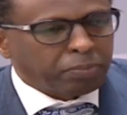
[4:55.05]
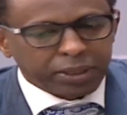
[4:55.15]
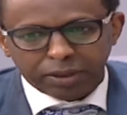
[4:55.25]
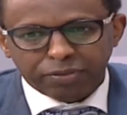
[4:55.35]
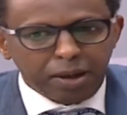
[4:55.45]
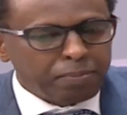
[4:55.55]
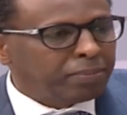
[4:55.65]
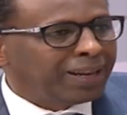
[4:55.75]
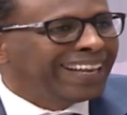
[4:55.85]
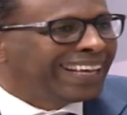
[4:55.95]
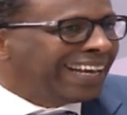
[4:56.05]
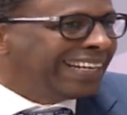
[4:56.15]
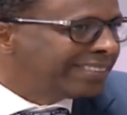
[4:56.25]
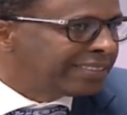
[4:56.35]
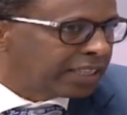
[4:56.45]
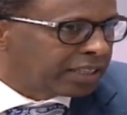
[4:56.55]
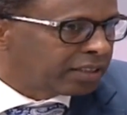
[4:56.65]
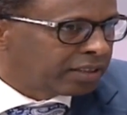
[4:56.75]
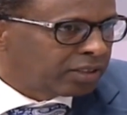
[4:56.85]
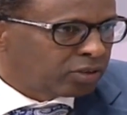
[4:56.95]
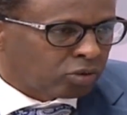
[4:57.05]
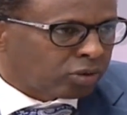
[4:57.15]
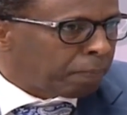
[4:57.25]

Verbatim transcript: But if I'm legalistic, you know,